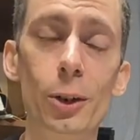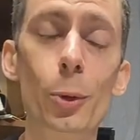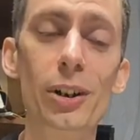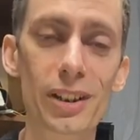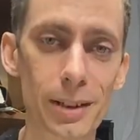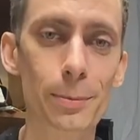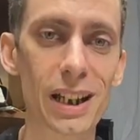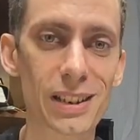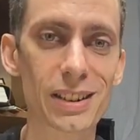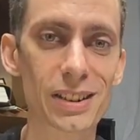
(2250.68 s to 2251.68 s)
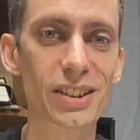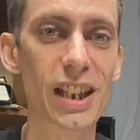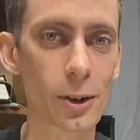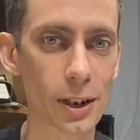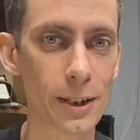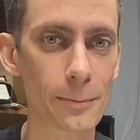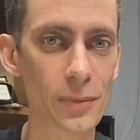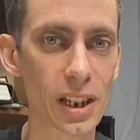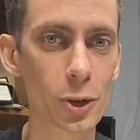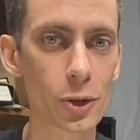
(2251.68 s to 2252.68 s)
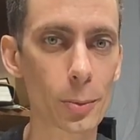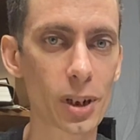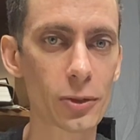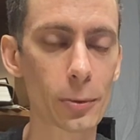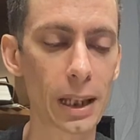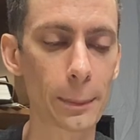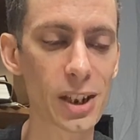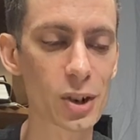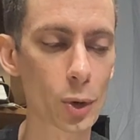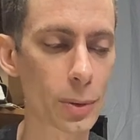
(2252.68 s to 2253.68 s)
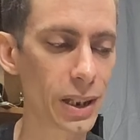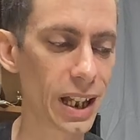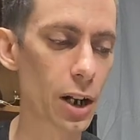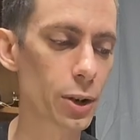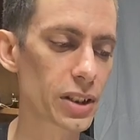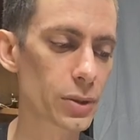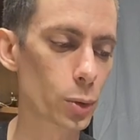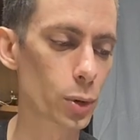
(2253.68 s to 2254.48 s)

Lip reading: Aquarius and Pisces is Saturday. Thank you so much for being patient with me, Aries.